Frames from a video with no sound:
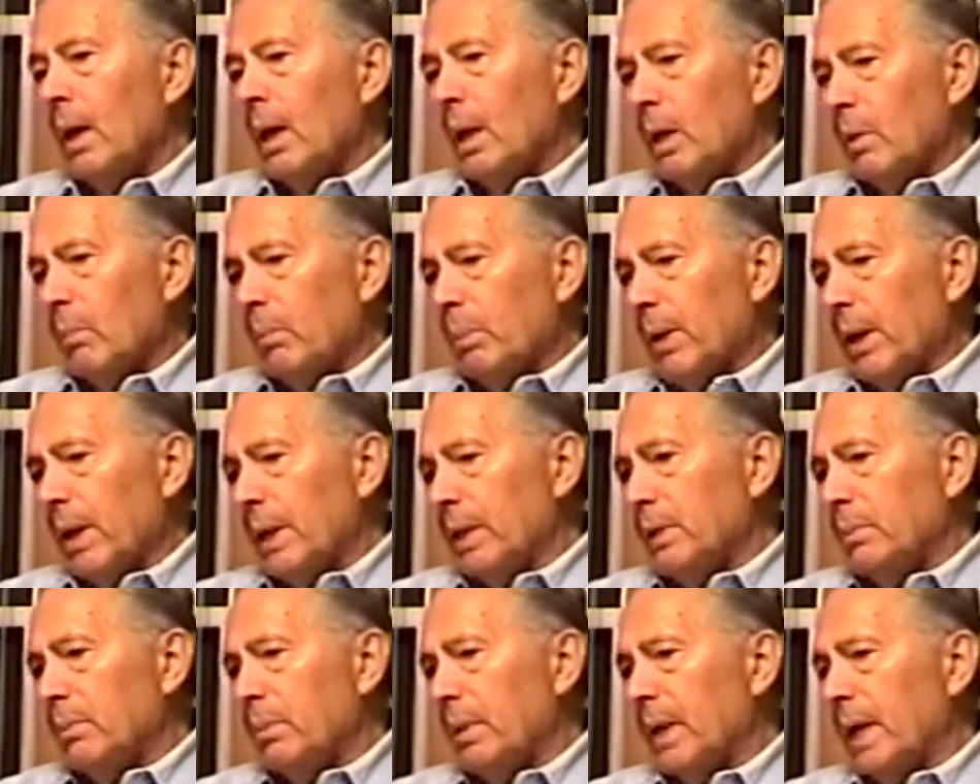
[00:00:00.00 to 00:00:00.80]
The
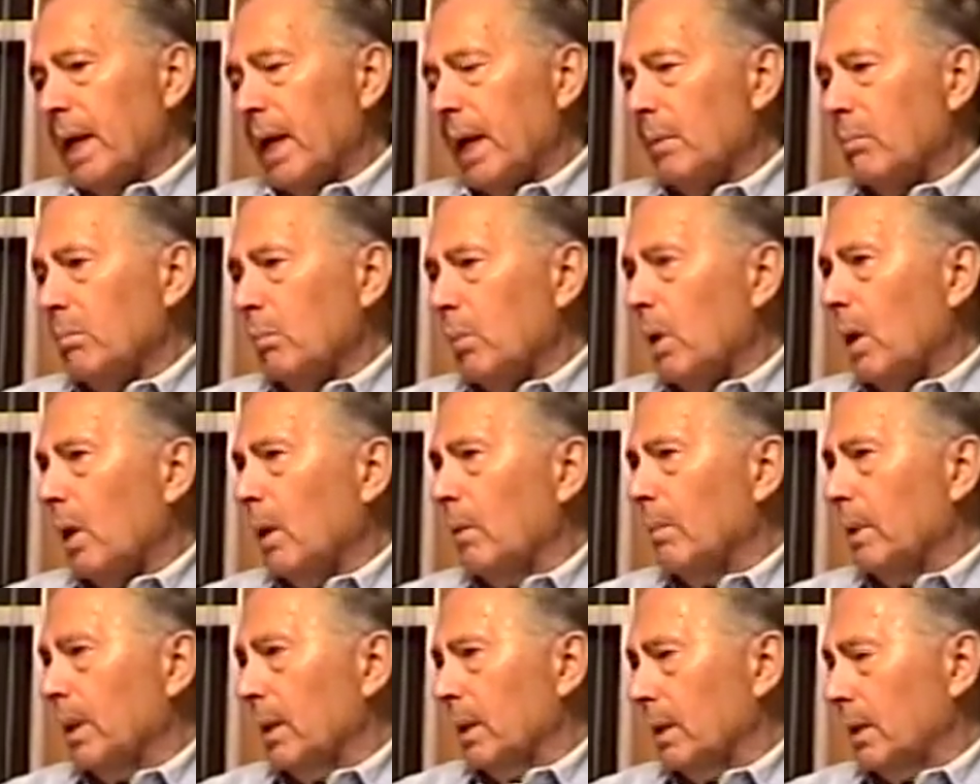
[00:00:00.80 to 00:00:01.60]
planes began
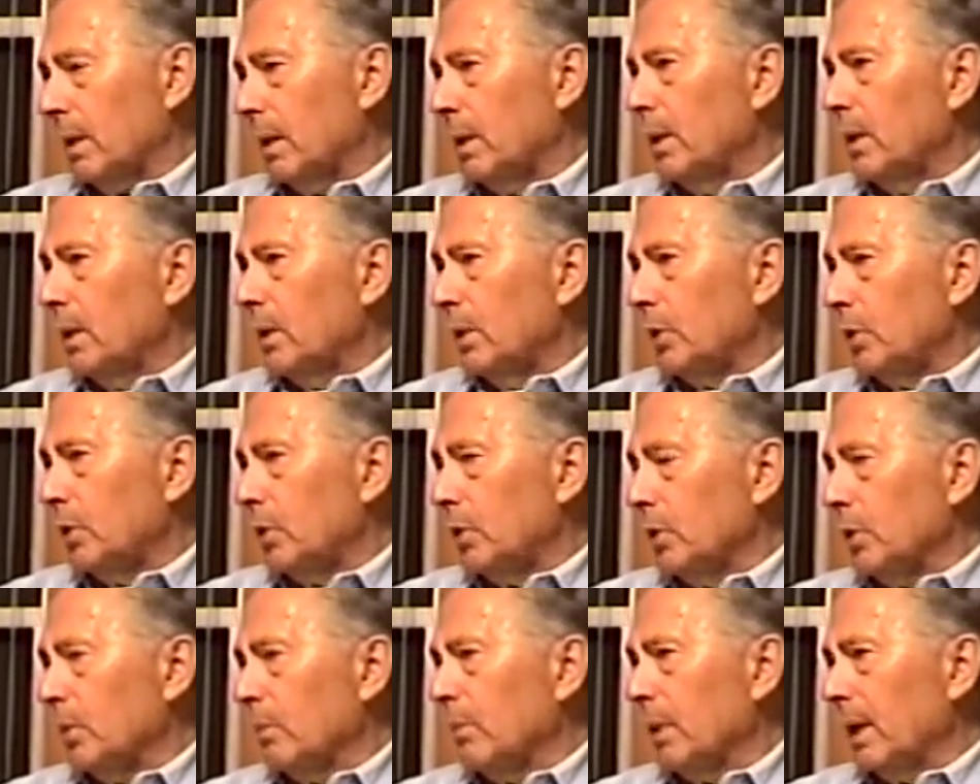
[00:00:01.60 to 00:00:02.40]
bombing
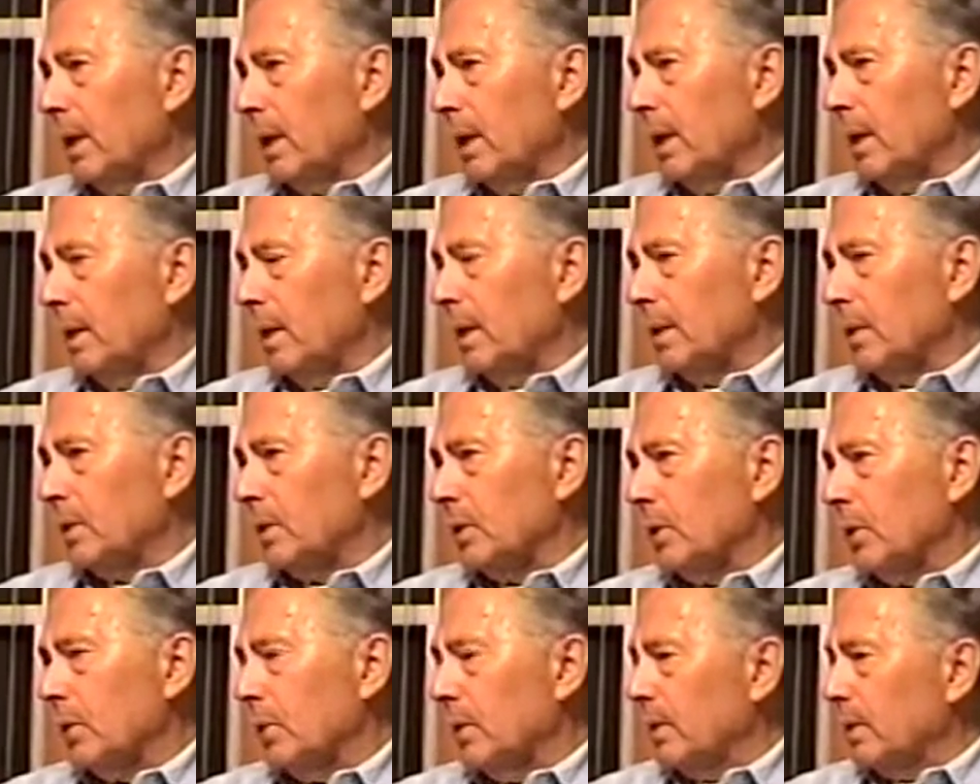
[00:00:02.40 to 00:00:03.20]
Germany, and
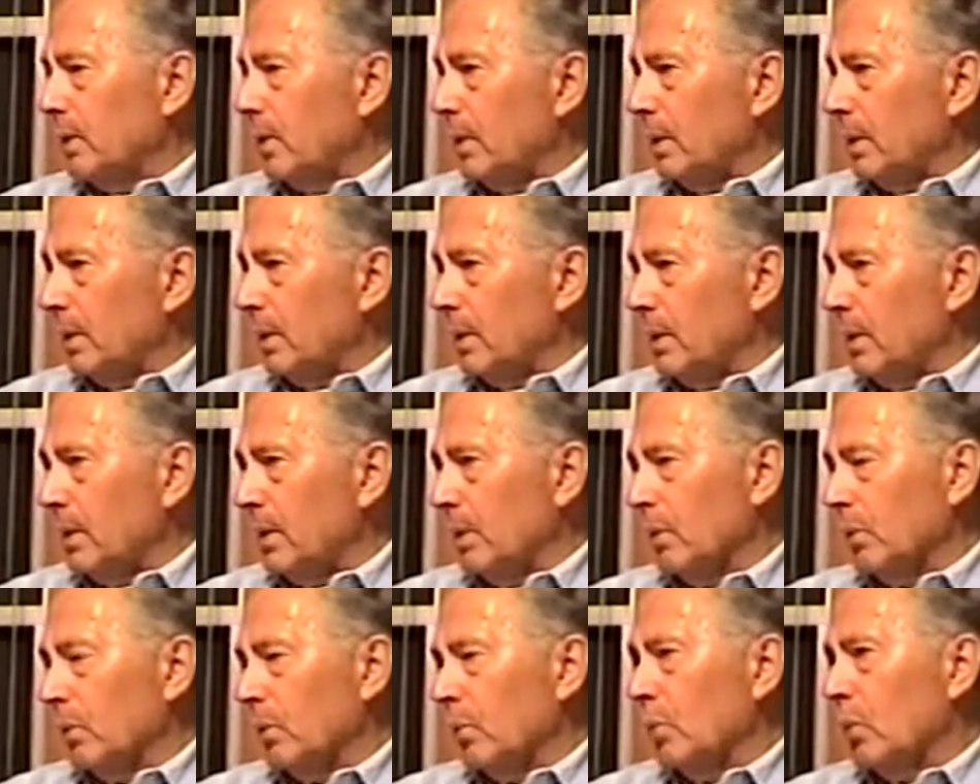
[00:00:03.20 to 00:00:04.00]
so it, you
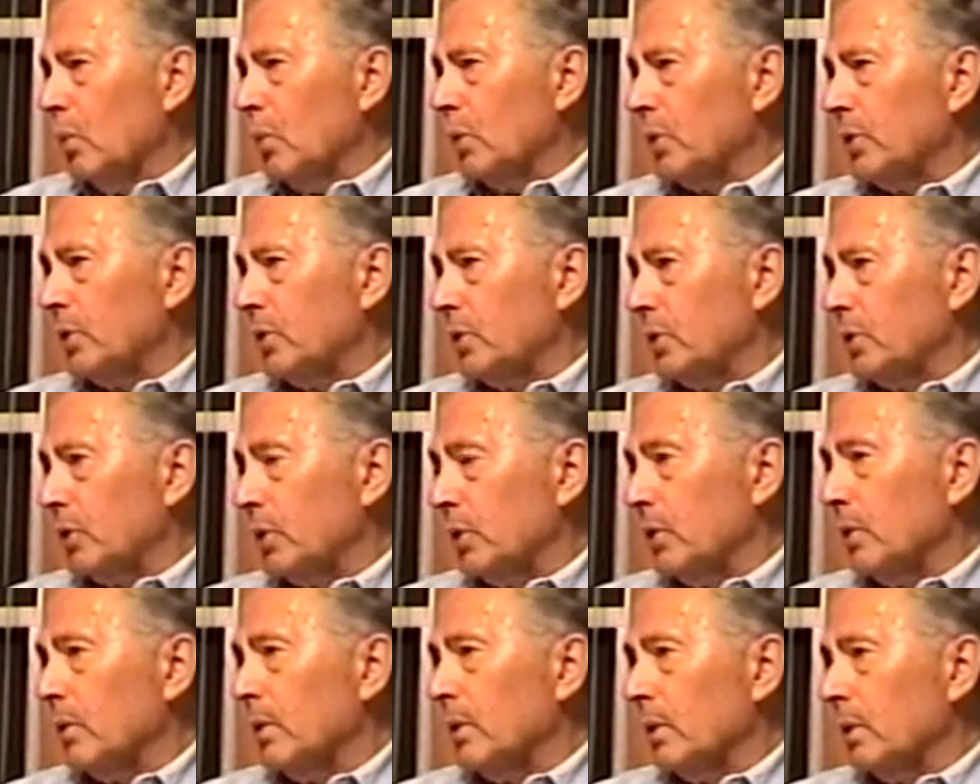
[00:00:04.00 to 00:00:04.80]
know, the war
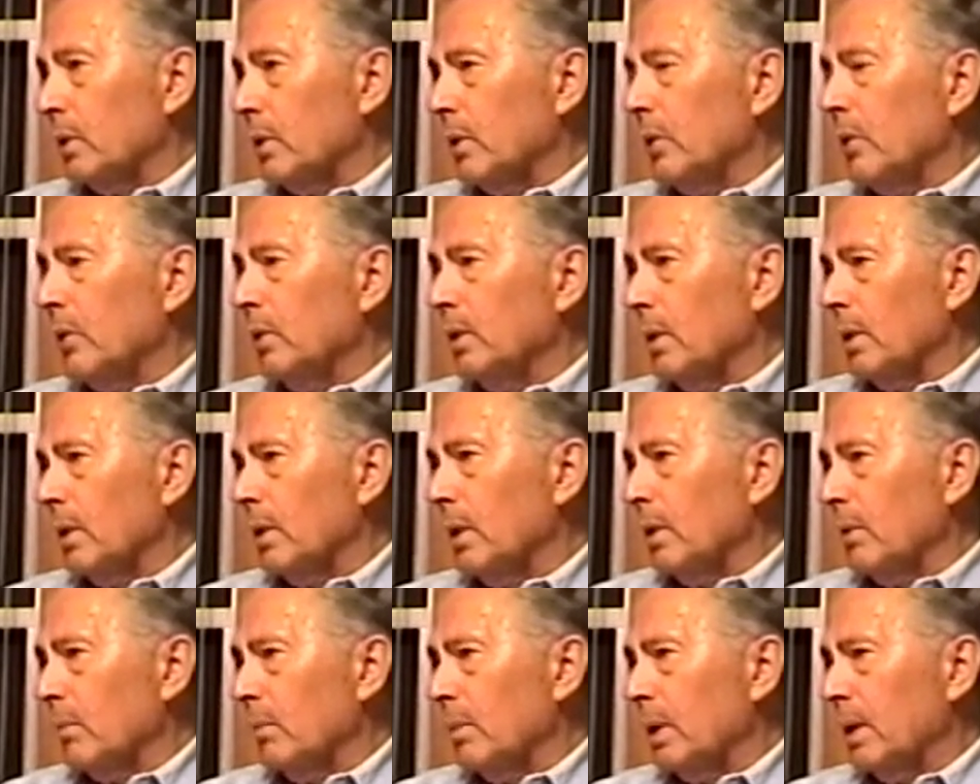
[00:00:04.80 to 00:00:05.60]
turned a
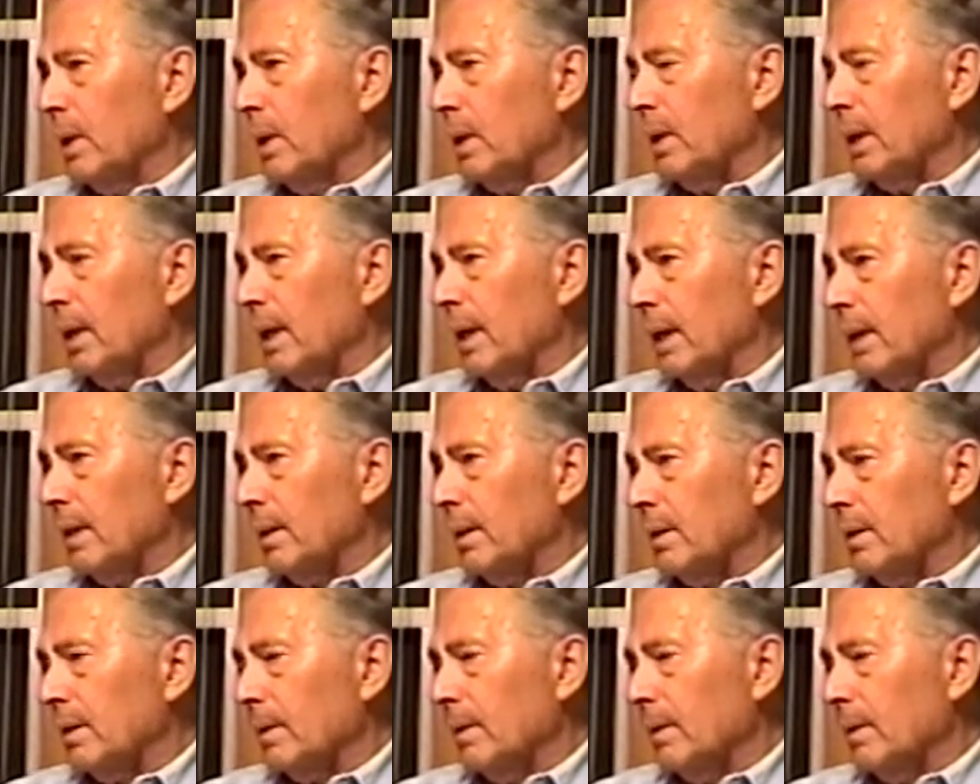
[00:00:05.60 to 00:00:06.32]
little bit on that.